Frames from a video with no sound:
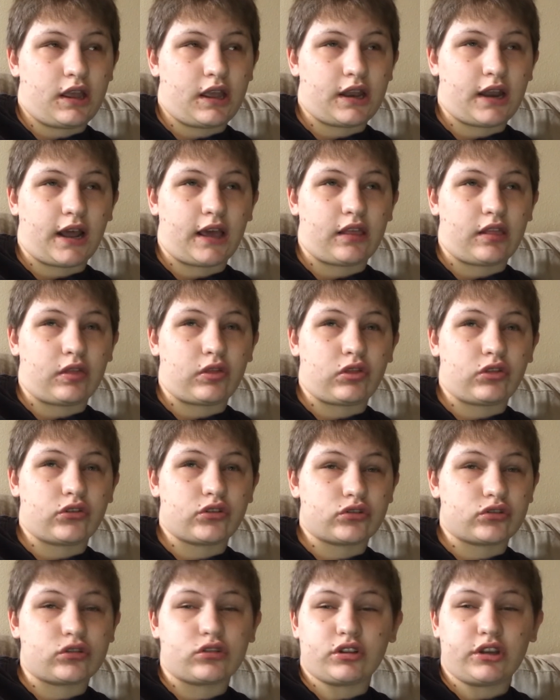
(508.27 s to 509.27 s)
And I
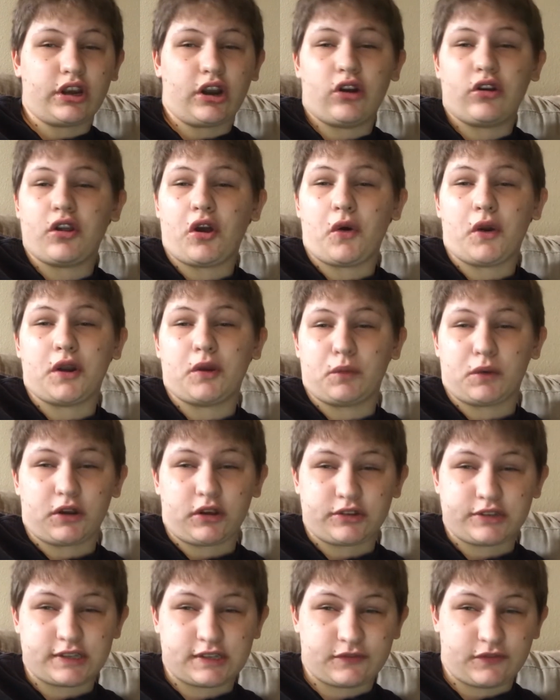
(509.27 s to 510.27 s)
literally don't know anyone
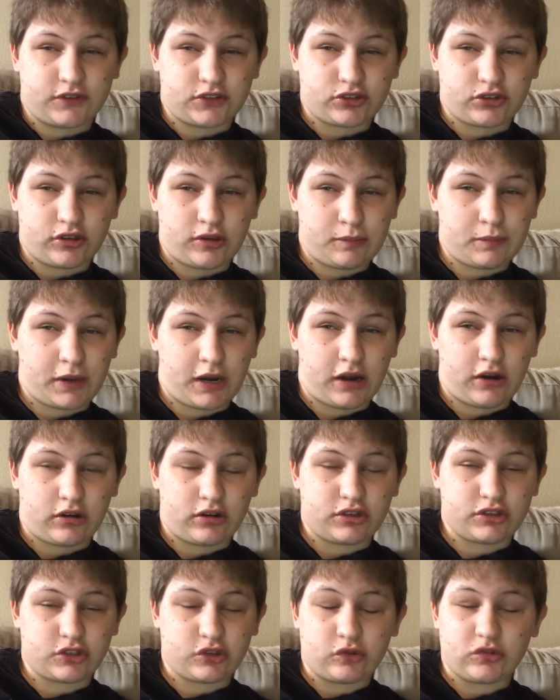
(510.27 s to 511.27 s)
else that's visually
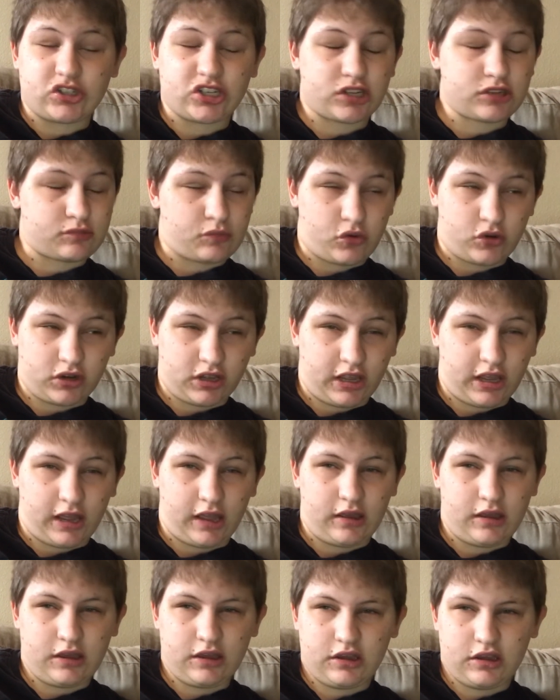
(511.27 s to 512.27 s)
impaired, so just Mordecai.